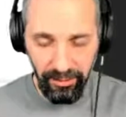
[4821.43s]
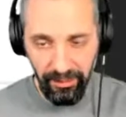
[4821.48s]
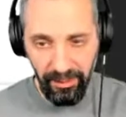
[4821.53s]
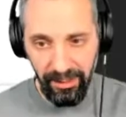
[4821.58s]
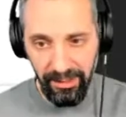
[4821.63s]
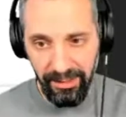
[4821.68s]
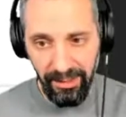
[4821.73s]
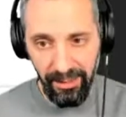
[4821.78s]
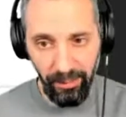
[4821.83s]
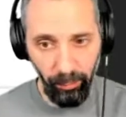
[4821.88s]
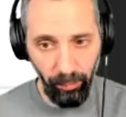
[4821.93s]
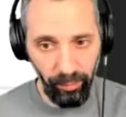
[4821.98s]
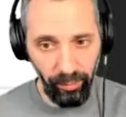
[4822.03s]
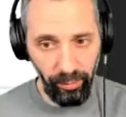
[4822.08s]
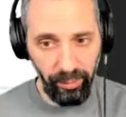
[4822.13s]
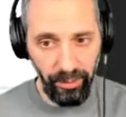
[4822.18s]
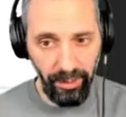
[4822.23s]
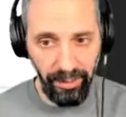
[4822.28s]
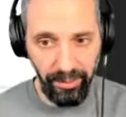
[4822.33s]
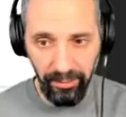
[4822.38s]
and say you want to
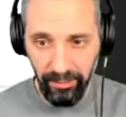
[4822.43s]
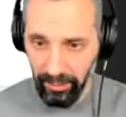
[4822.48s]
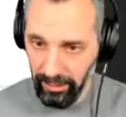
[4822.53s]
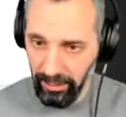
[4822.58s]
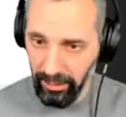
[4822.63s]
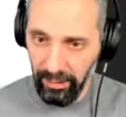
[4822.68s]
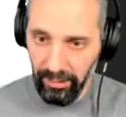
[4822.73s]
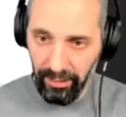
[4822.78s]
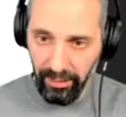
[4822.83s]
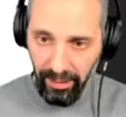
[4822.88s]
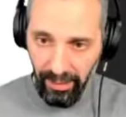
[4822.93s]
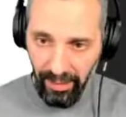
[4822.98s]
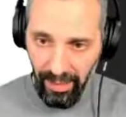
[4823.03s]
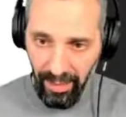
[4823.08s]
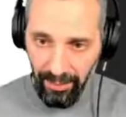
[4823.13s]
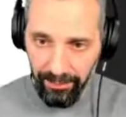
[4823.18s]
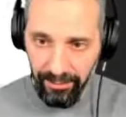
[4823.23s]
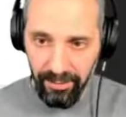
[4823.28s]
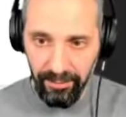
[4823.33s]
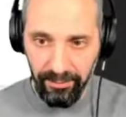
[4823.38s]
create 10
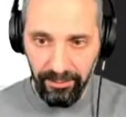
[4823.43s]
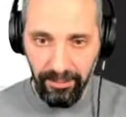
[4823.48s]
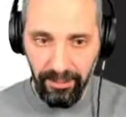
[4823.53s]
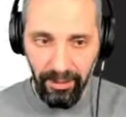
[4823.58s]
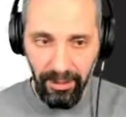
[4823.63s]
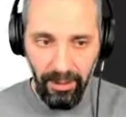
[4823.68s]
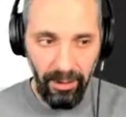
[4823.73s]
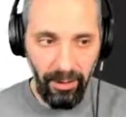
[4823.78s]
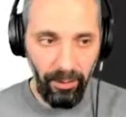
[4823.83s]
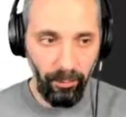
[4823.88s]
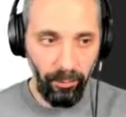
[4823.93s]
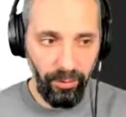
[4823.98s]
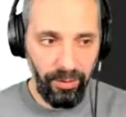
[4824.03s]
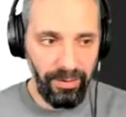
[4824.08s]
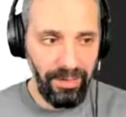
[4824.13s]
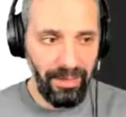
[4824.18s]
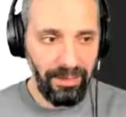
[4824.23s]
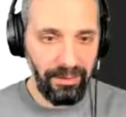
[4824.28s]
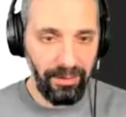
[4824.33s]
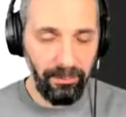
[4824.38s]
apps with
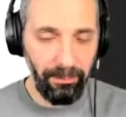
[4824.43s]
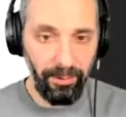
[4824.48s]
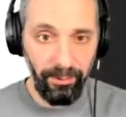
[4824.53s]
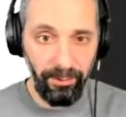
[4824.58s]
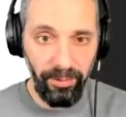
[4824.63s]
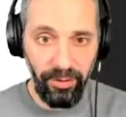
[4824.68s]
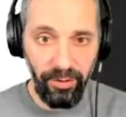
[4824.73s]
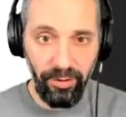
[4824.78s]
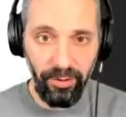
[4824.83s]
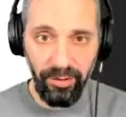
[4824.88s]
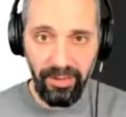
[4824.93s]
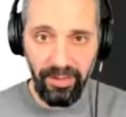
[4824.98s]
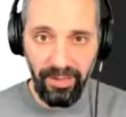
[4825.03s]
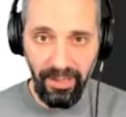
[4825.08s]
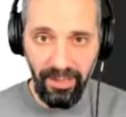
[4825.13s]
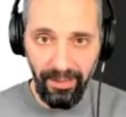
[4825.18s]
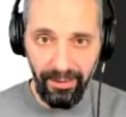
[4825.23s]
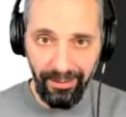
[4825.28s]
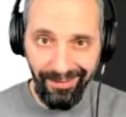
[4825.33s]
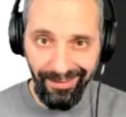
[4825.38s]
certain permissions,
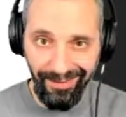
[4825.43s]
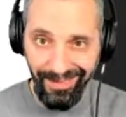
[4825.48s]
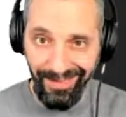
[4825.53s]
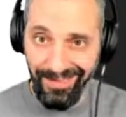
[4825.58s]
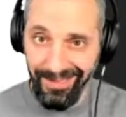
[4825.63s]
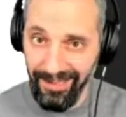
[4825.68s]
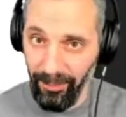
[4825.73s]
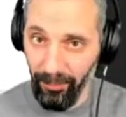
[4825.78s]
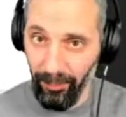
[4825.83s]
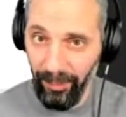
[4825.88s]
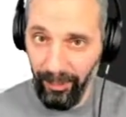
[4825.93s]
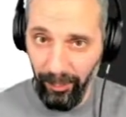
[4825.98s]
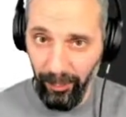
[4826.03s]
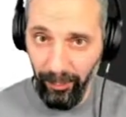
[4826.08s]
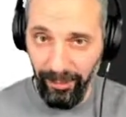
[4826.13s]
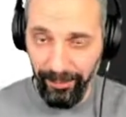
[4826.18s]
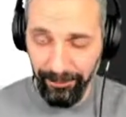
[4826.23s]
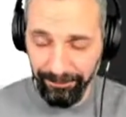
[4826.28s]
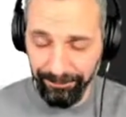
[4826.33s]
then this is the way to do it.